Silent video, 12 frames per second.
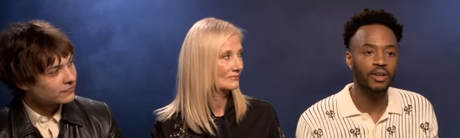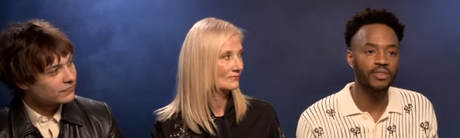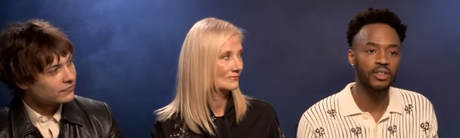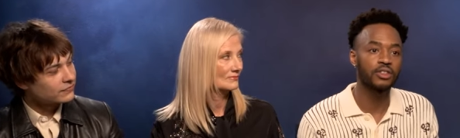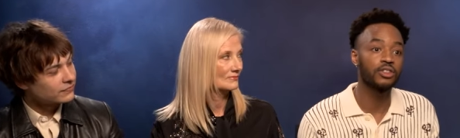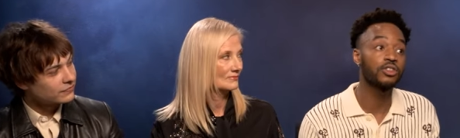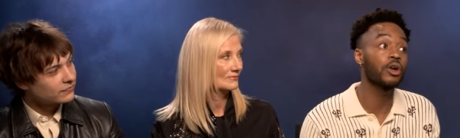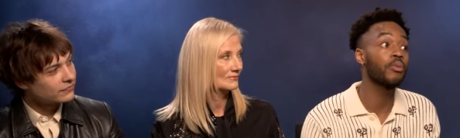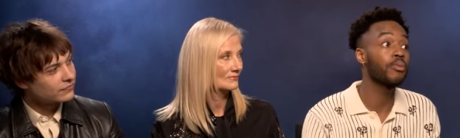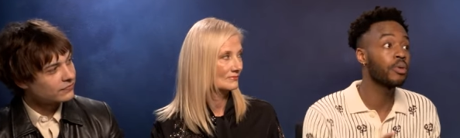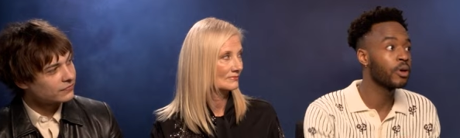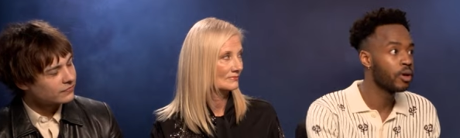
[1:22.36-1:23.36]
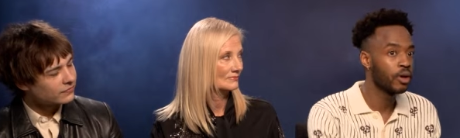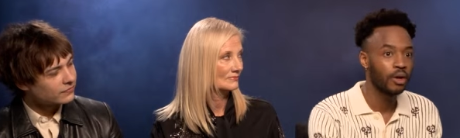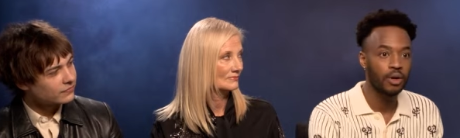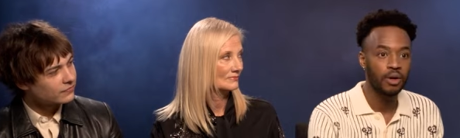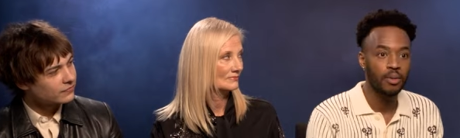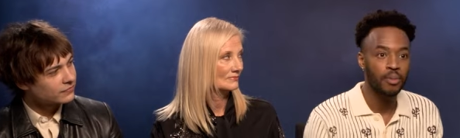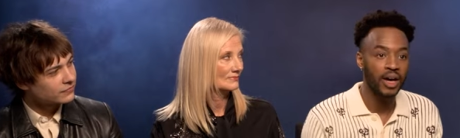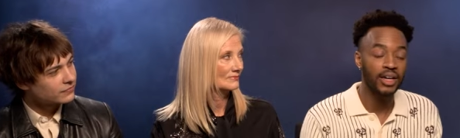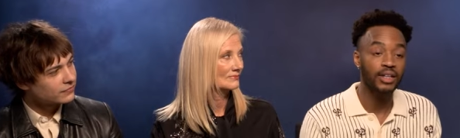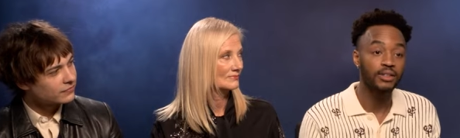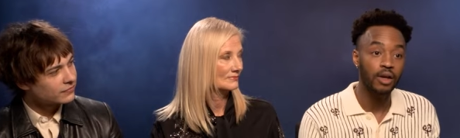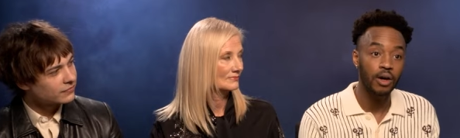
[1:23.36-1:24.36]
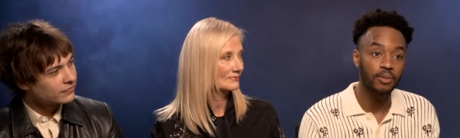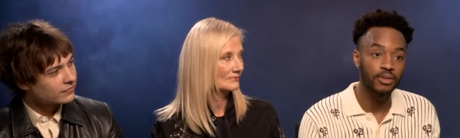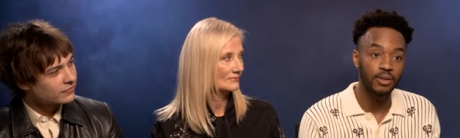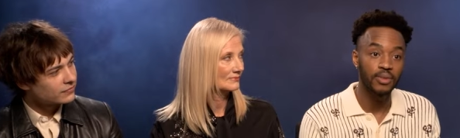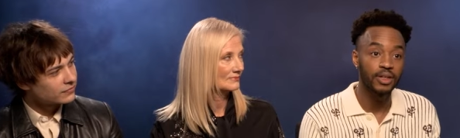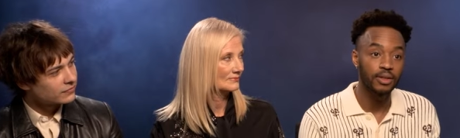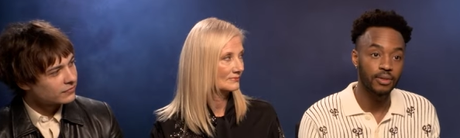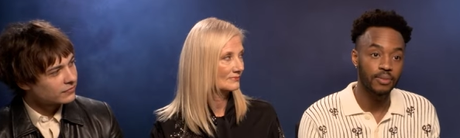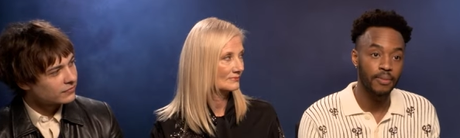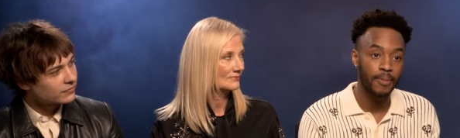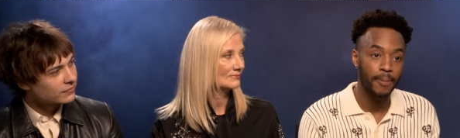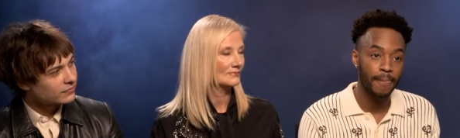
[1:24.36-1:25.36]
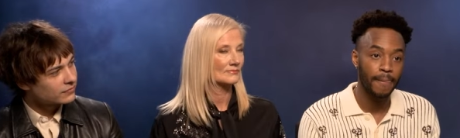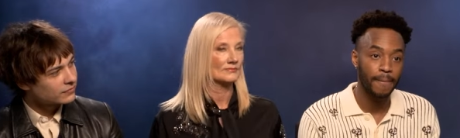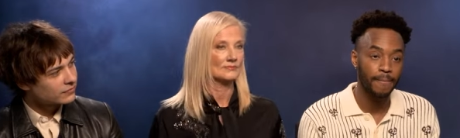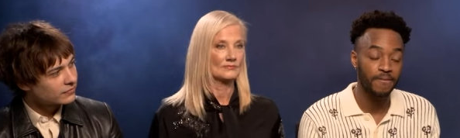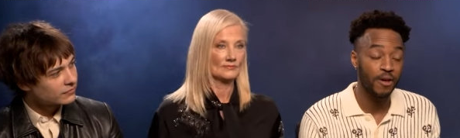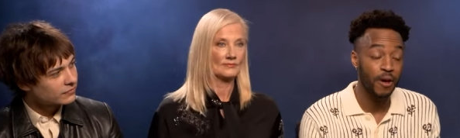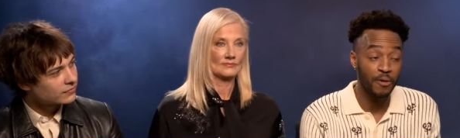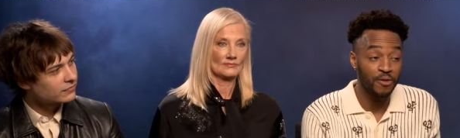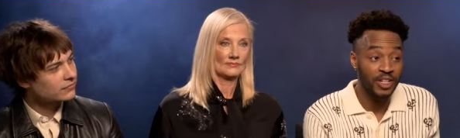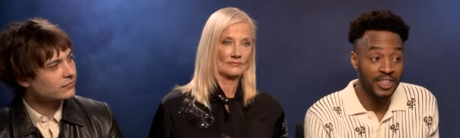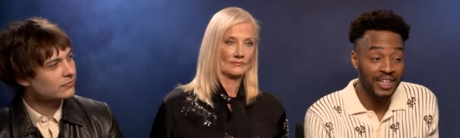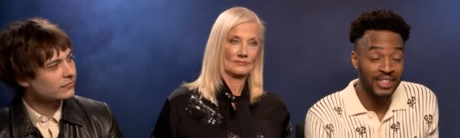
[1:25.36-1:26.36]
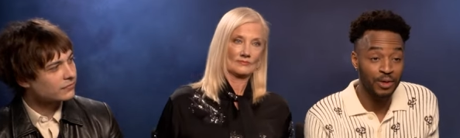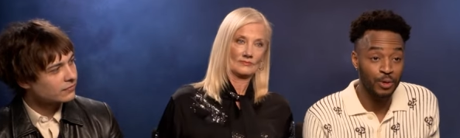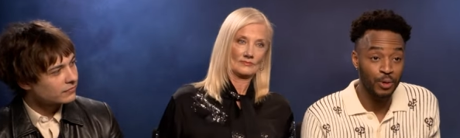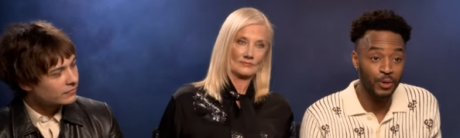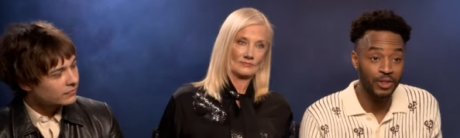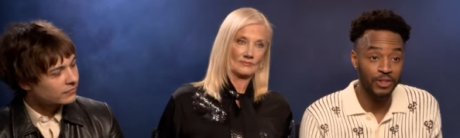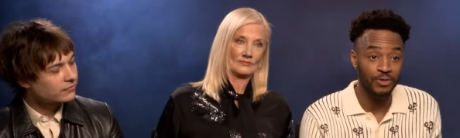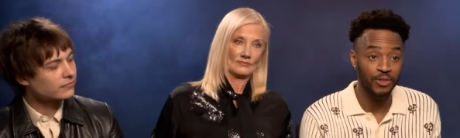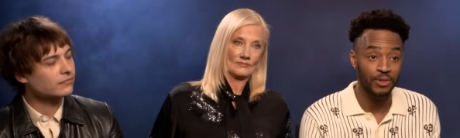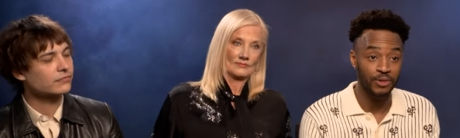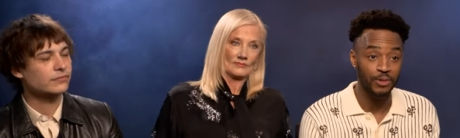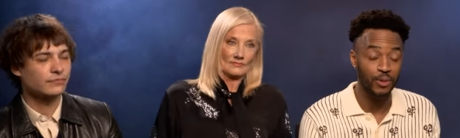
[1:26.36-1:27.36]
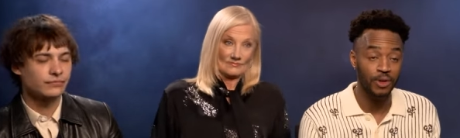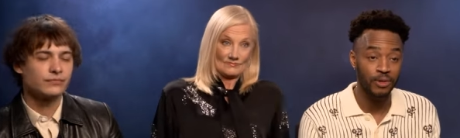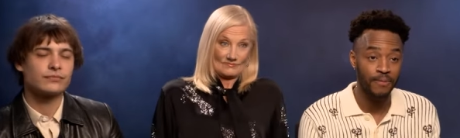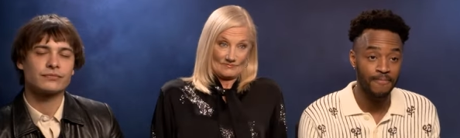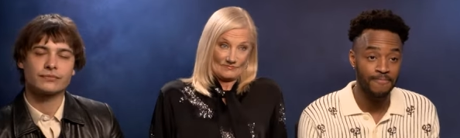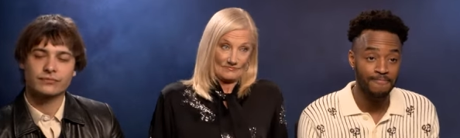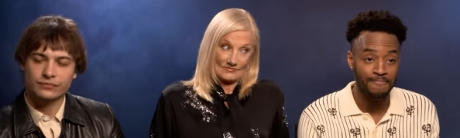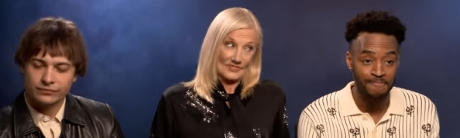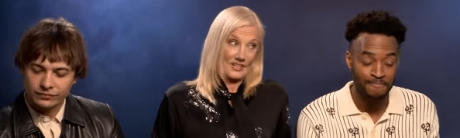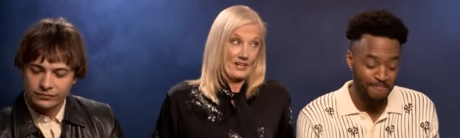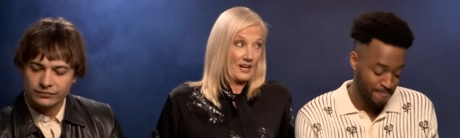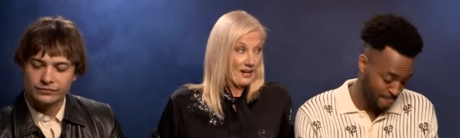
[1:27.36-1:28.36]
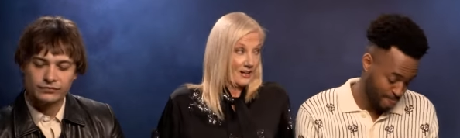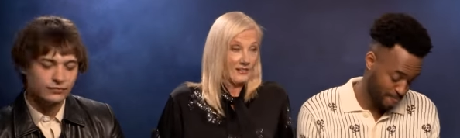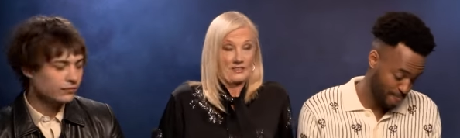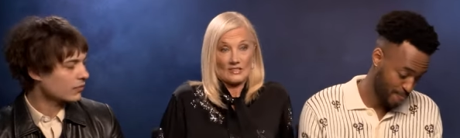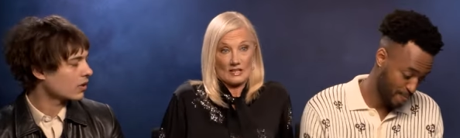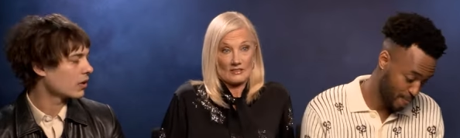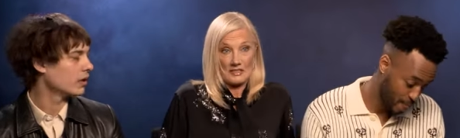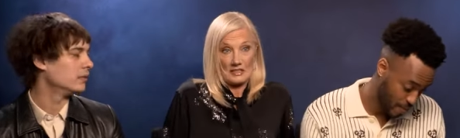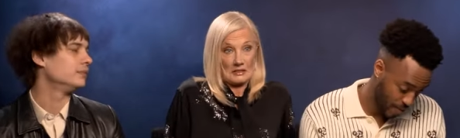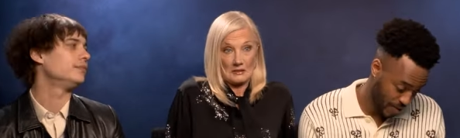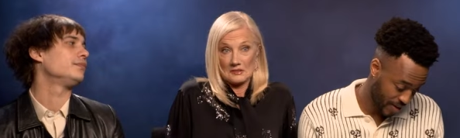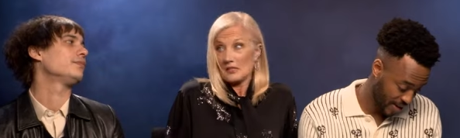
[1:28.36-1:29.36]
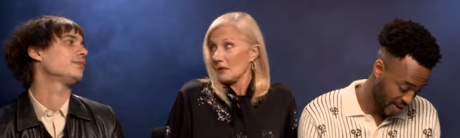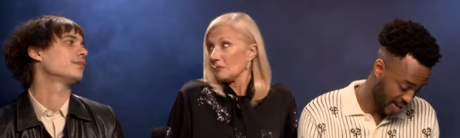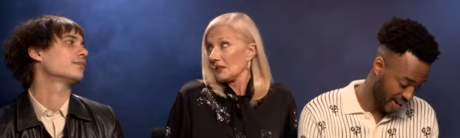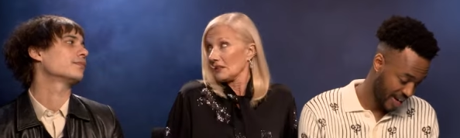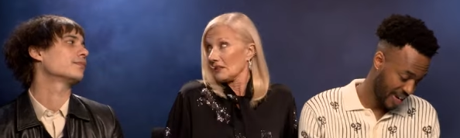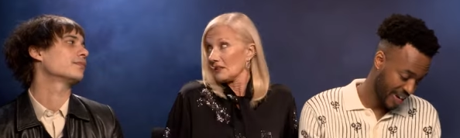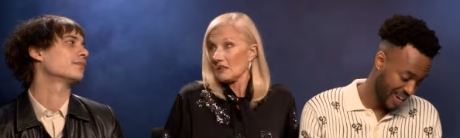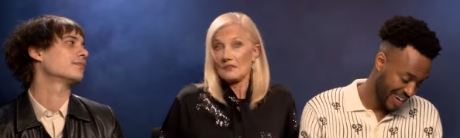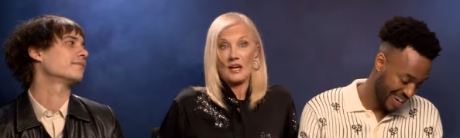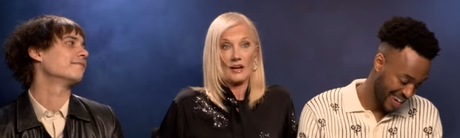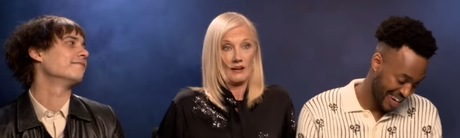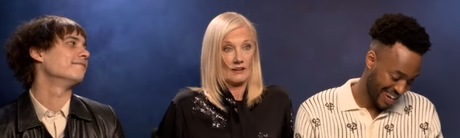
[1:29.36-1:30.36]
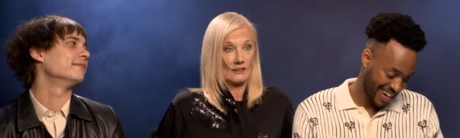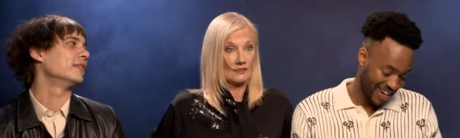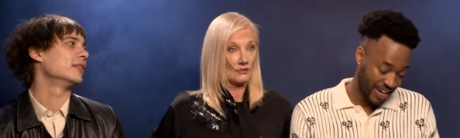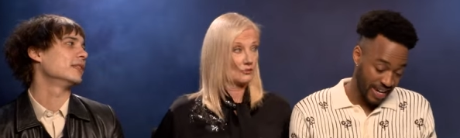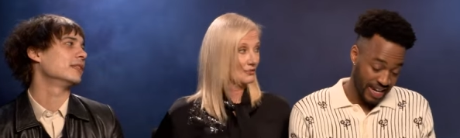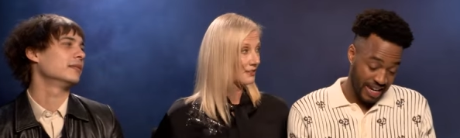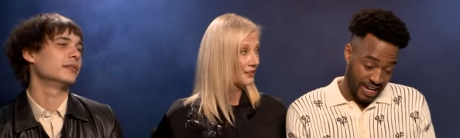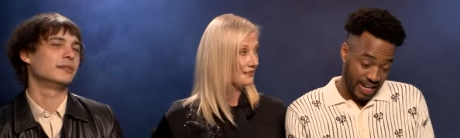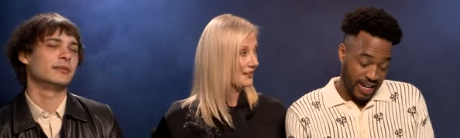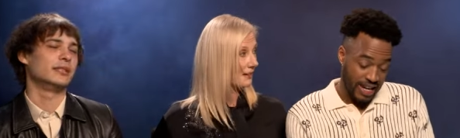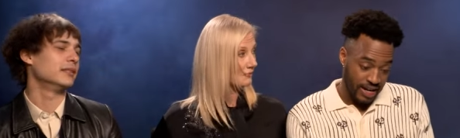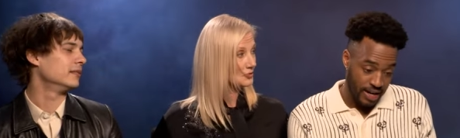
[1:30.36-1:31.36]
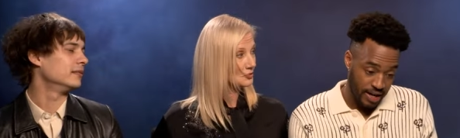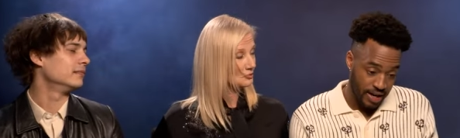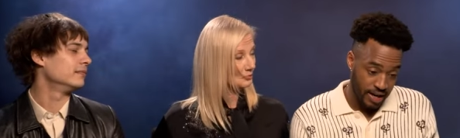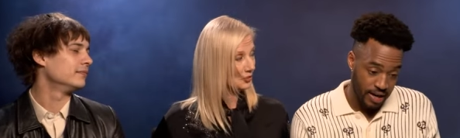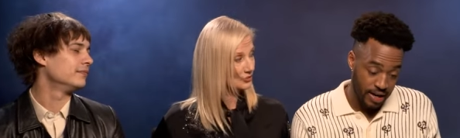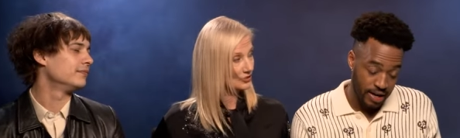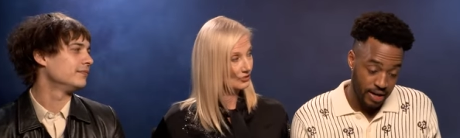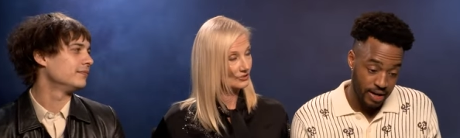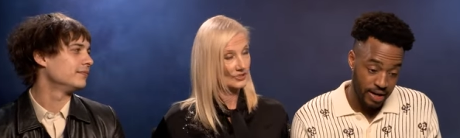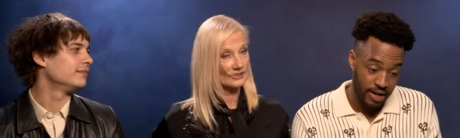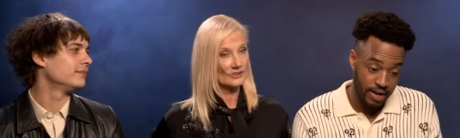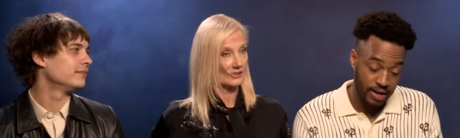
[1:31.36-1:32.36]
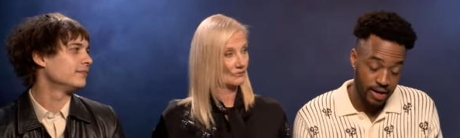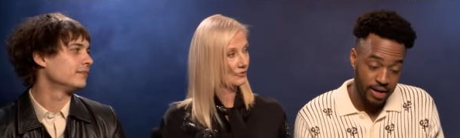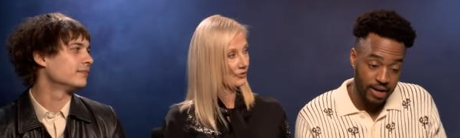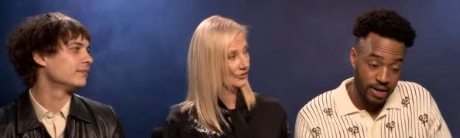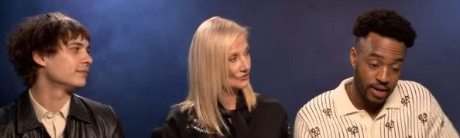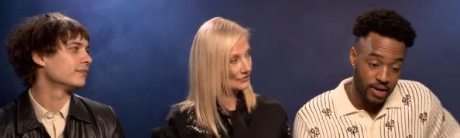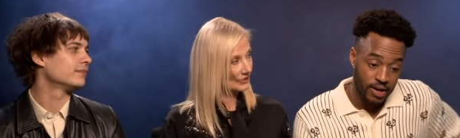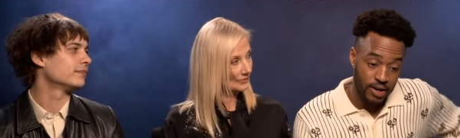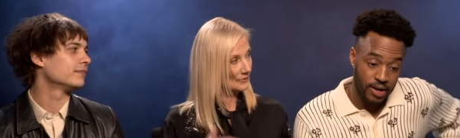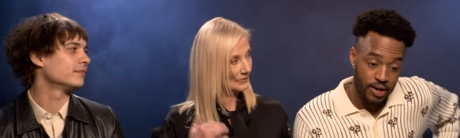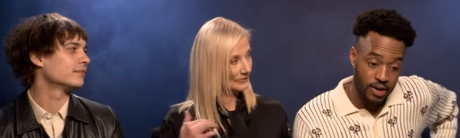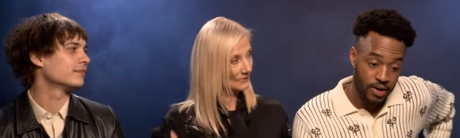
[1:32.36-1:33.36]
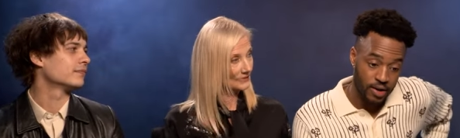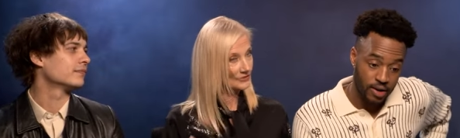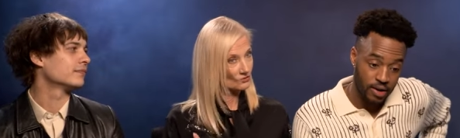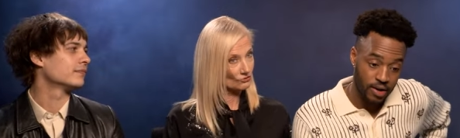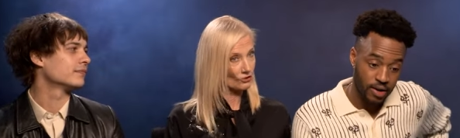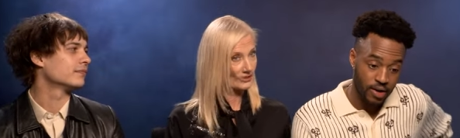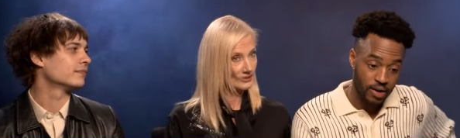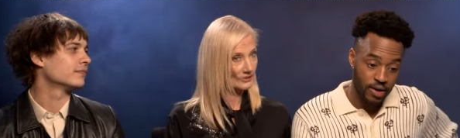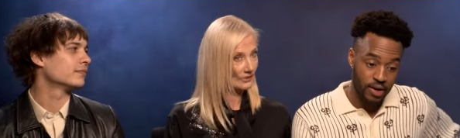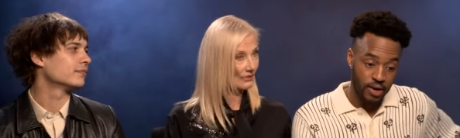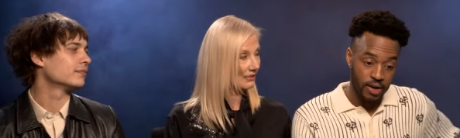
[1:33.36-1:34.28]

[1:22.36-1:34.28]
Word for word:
Speaker 1: you're having to jump back in time to meet them. So hopefully that's how the audience feels as well.
Speaker 2: I certainly can't say better than that. I thought that that was spot on. I think what you said about going straight to the